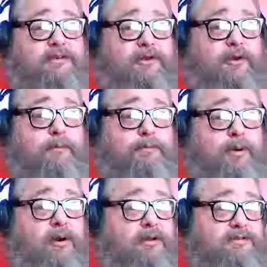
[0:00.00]
you know,
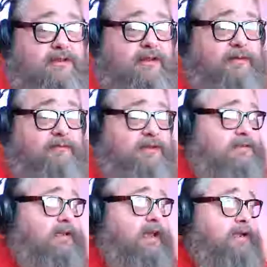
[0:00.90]
partisan
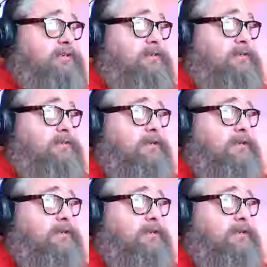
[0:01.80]
investigations,